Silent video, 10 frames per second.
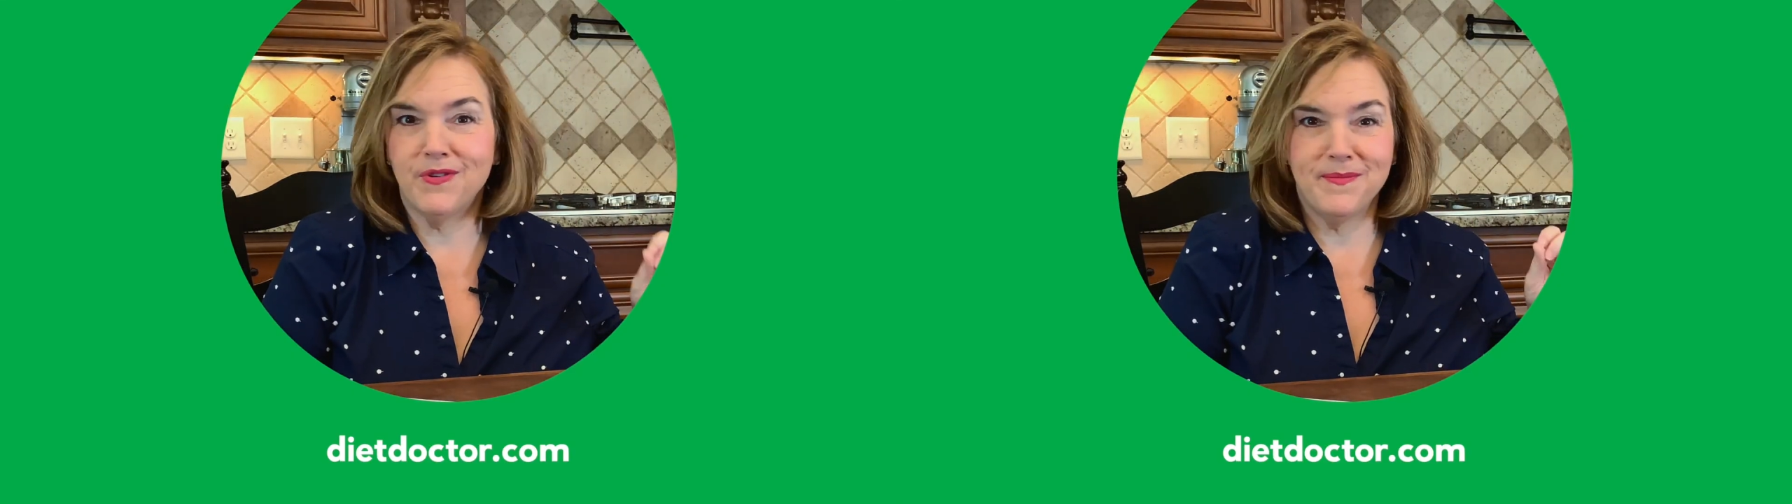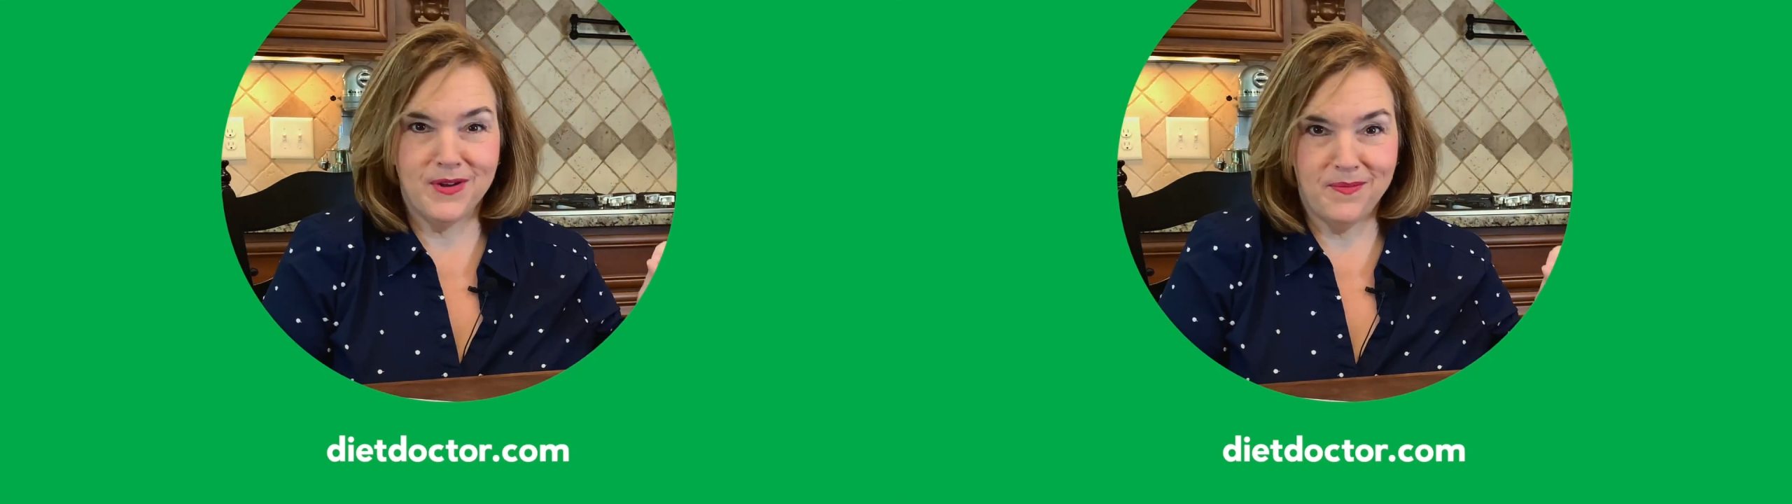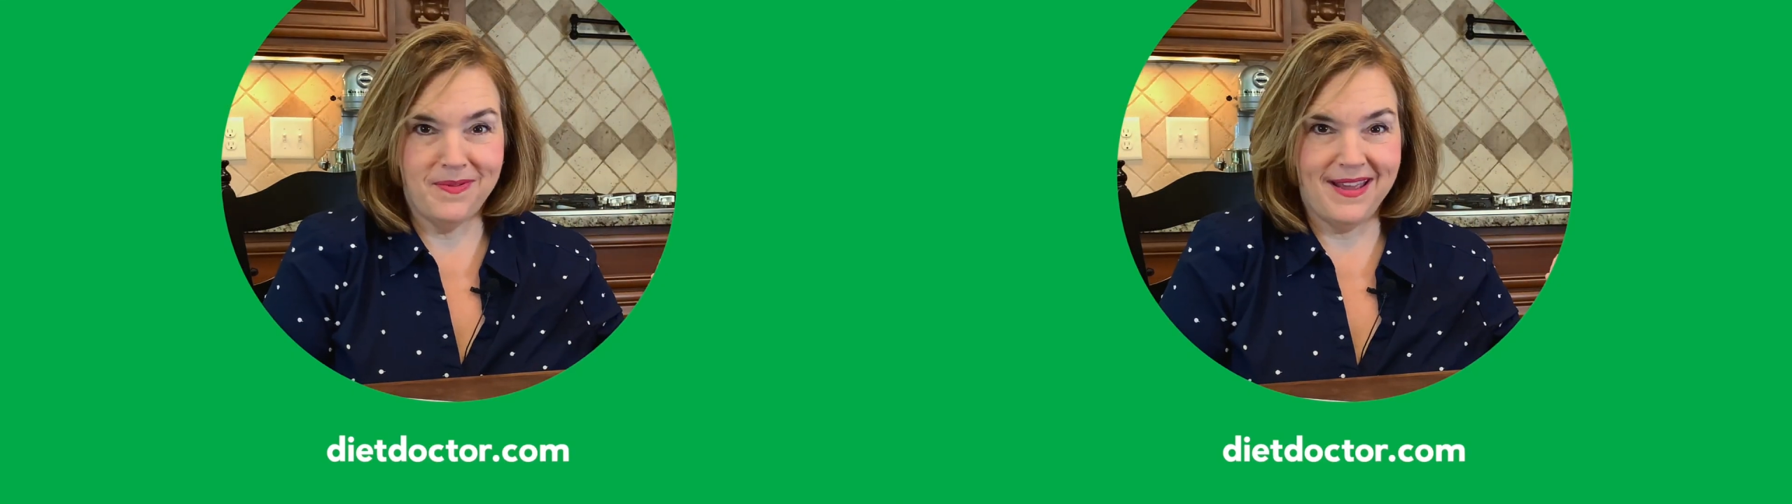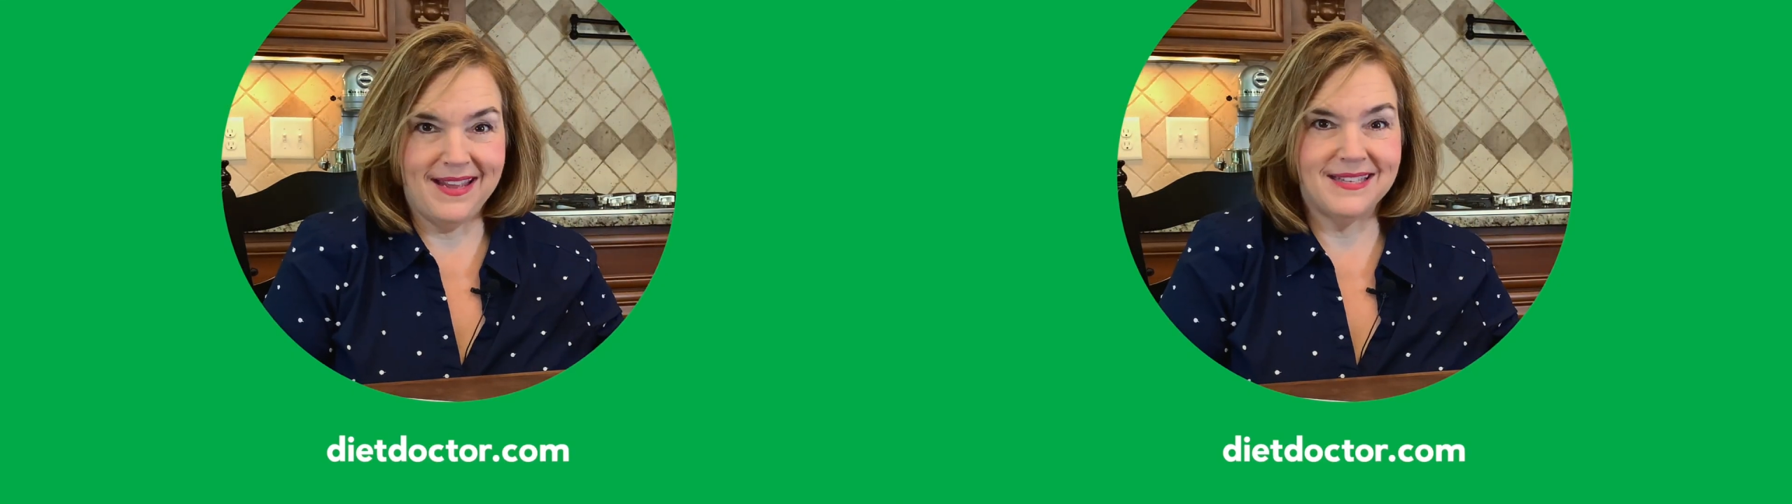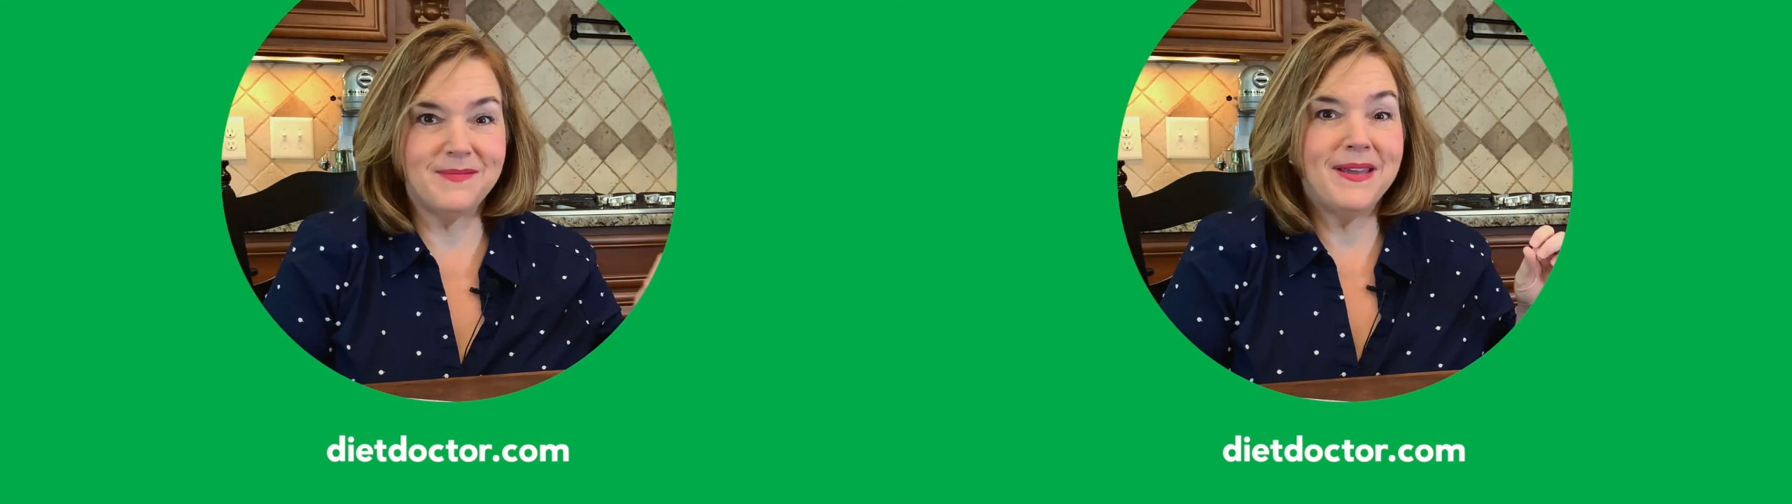meal
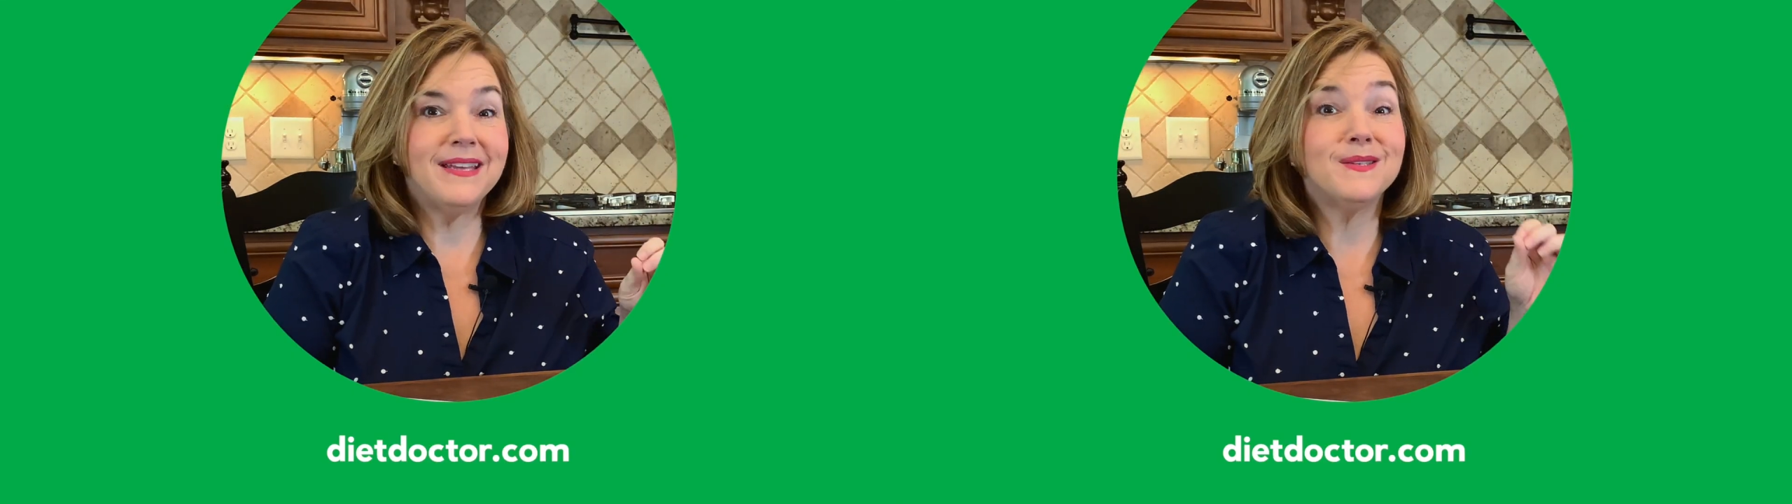plans make it